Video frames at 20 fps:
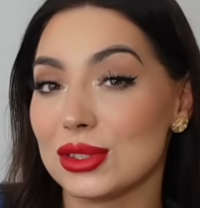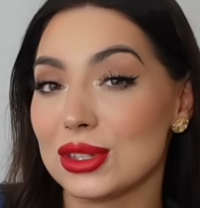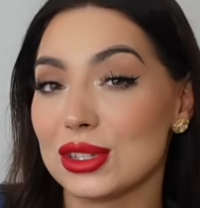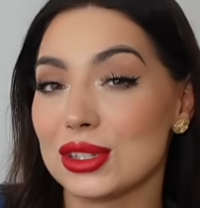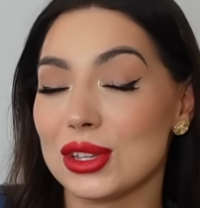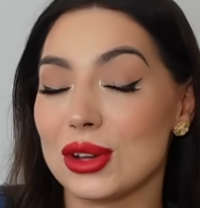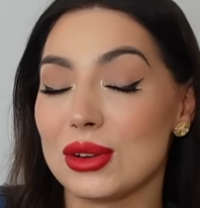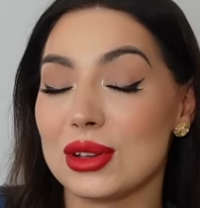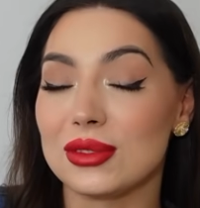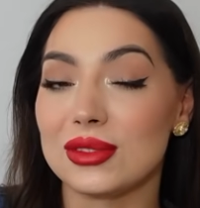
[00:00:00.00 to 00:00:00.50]

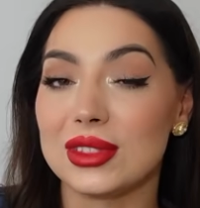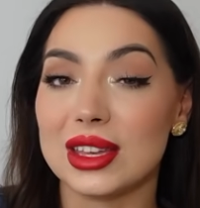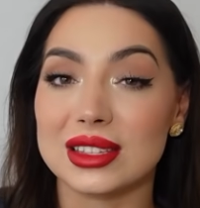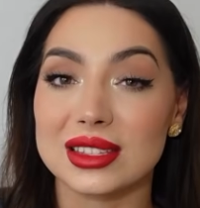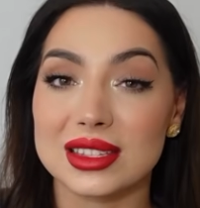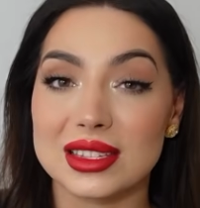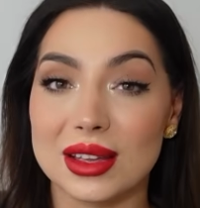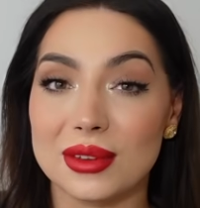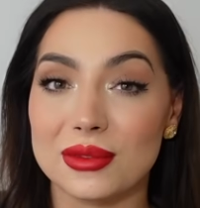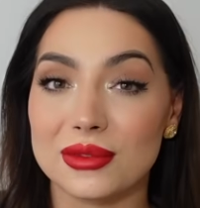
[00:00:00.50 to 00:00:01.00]
So if
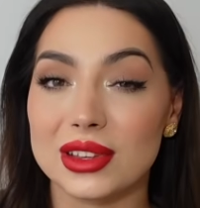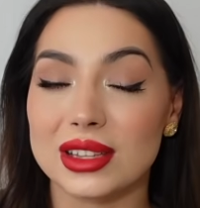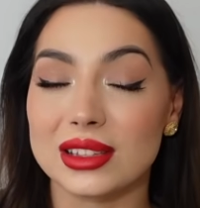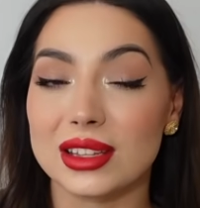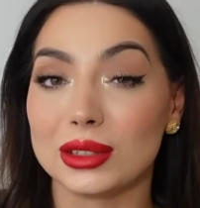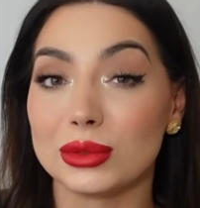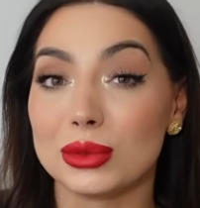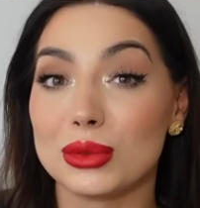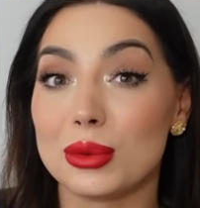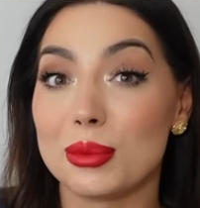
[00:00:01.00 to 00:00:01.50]
that's something
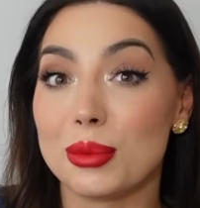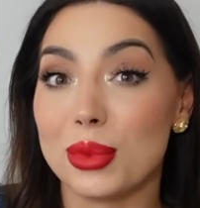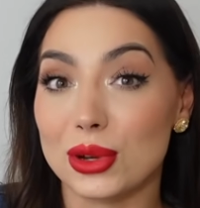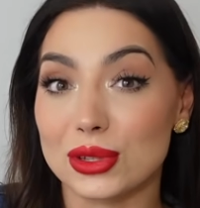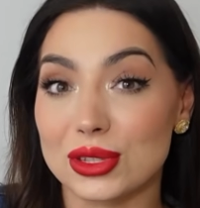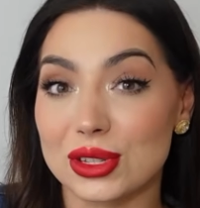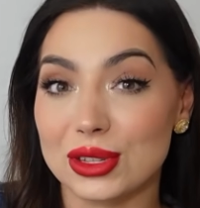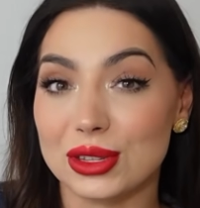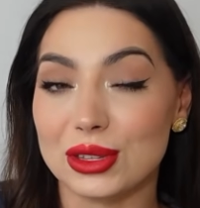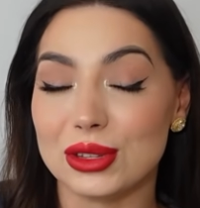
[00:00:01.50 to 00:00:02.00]
that will
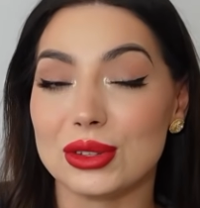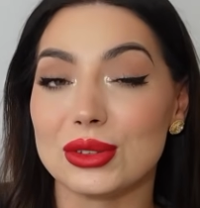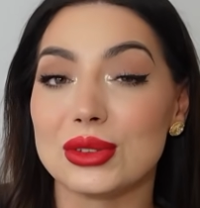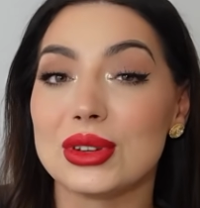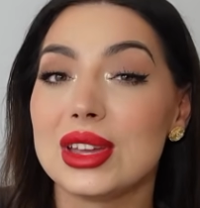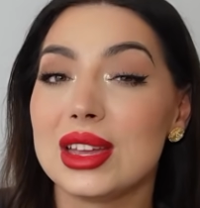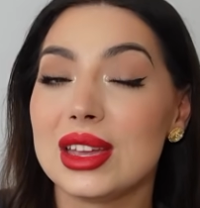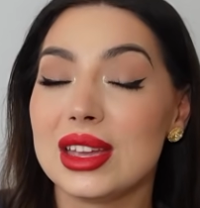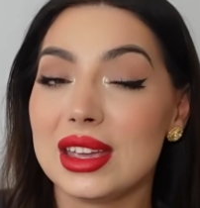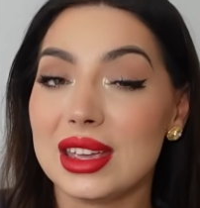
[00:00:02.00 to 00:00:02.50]
bother you
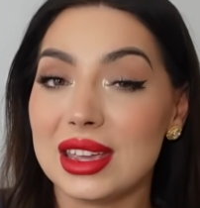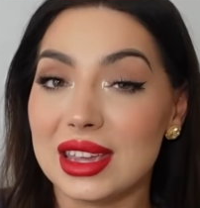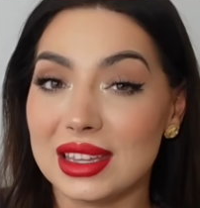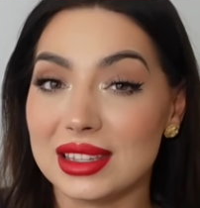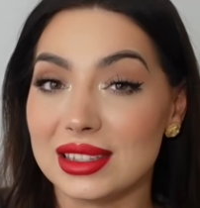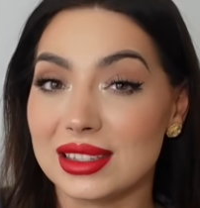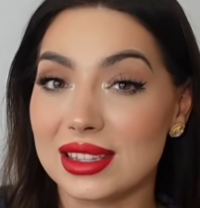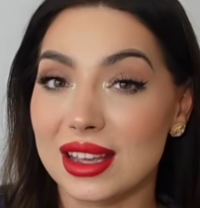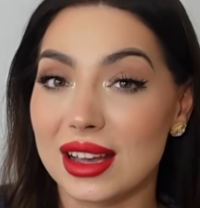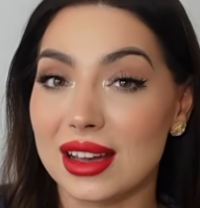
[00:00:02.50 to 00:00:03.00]

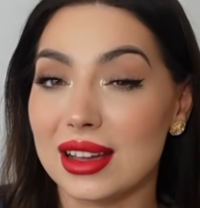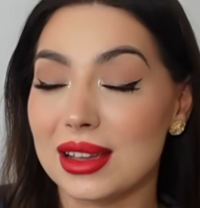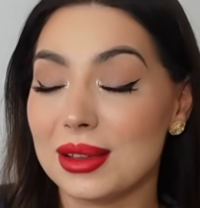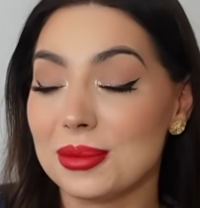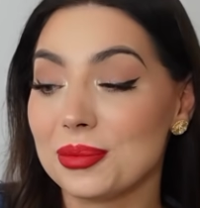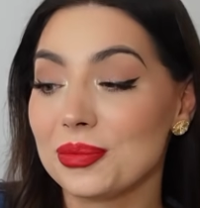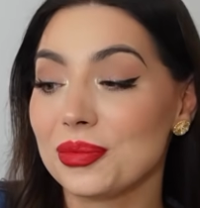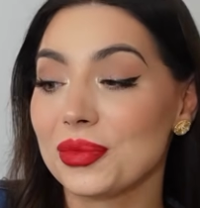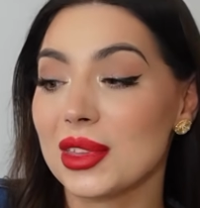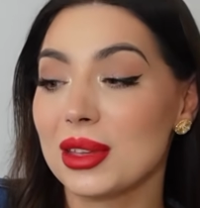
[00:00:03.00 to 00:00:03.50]
in
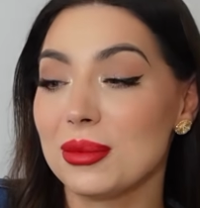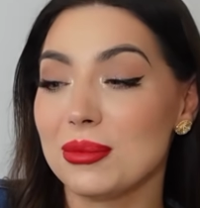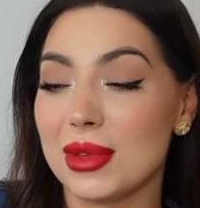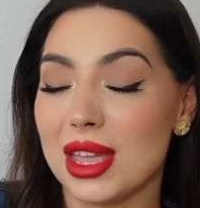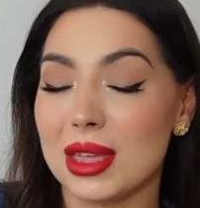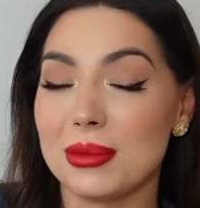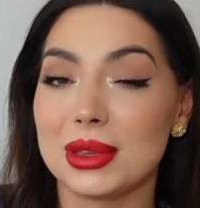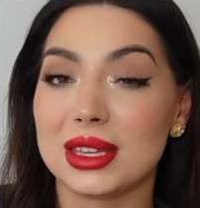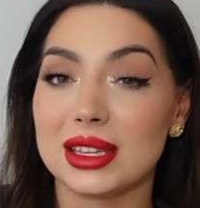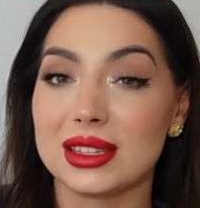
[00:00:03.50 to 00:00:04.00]
time,
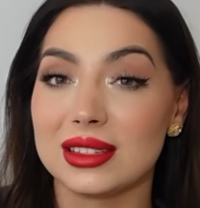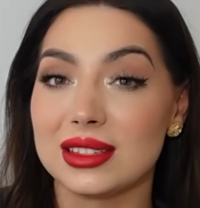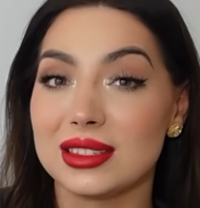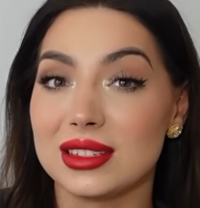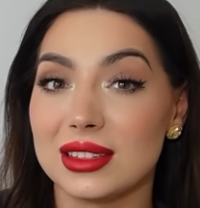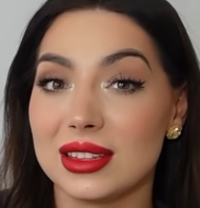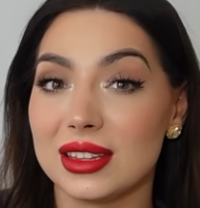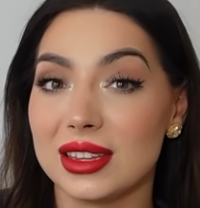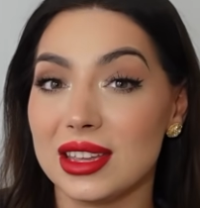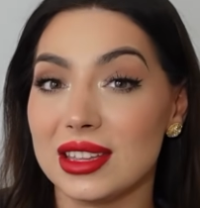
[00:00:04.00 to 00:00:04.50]
maybe
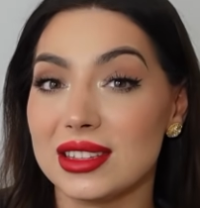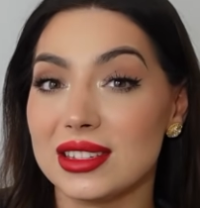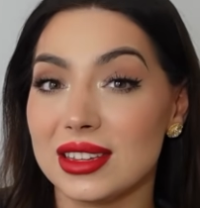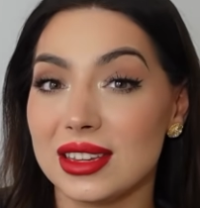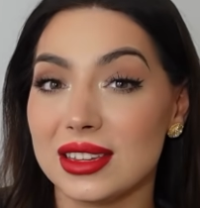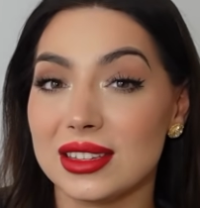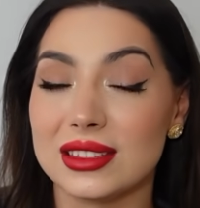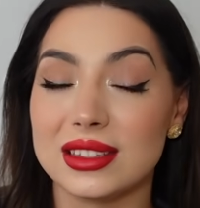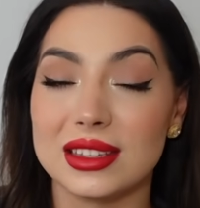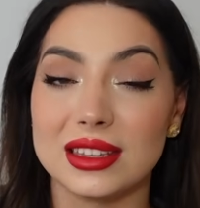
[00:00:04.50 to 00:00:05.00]
consider getting
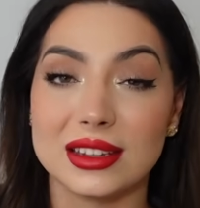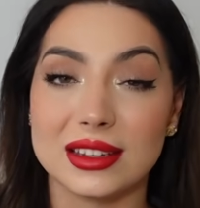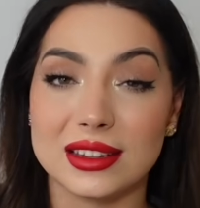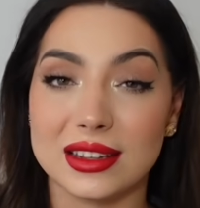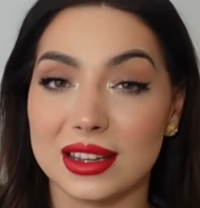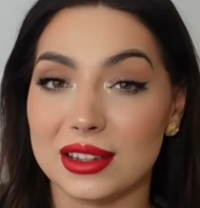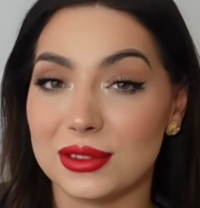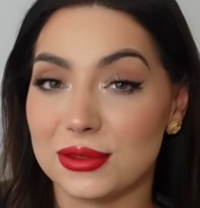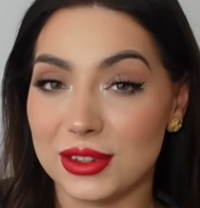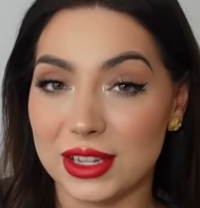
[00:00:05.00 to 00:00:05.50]
it in
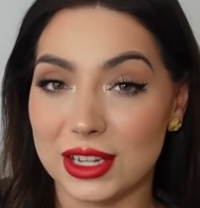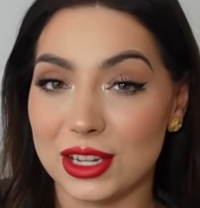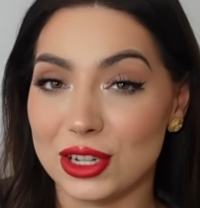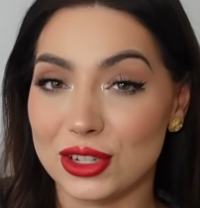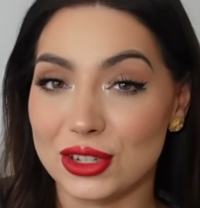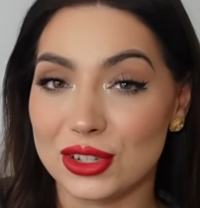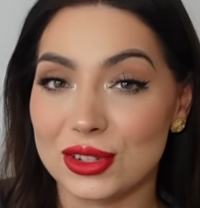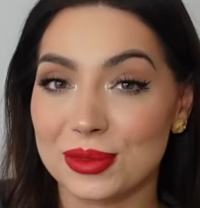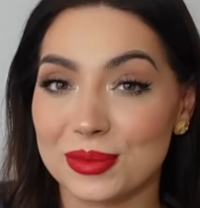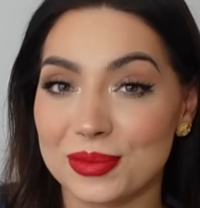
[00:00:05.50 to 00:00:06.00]
another
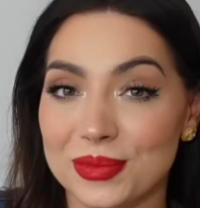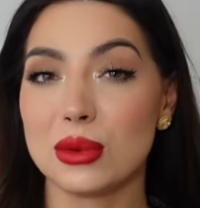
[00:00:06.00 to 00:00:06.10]
finish.